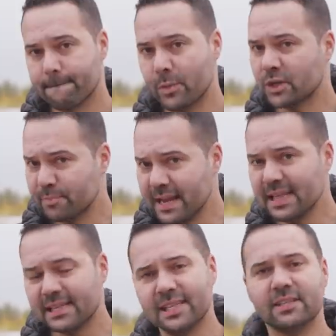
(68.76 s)
Which
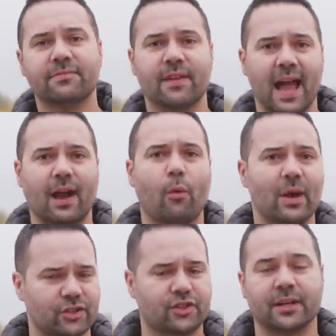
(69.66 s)
means it's a fair
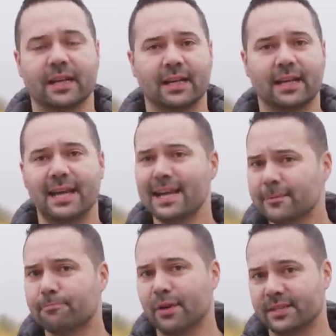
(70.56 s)
question. Is
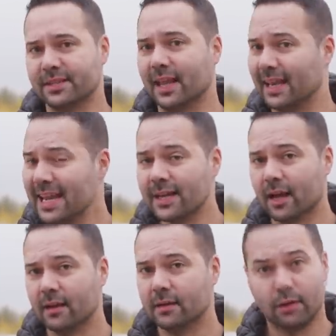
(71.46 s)
Britain a
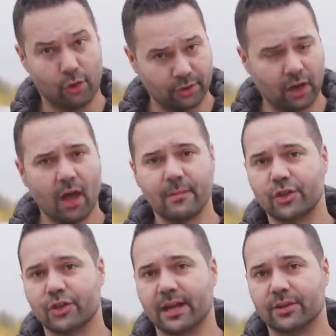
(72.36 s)
leader on climate
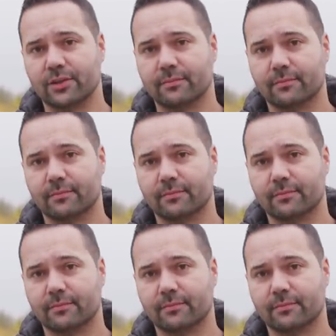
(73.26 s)
change?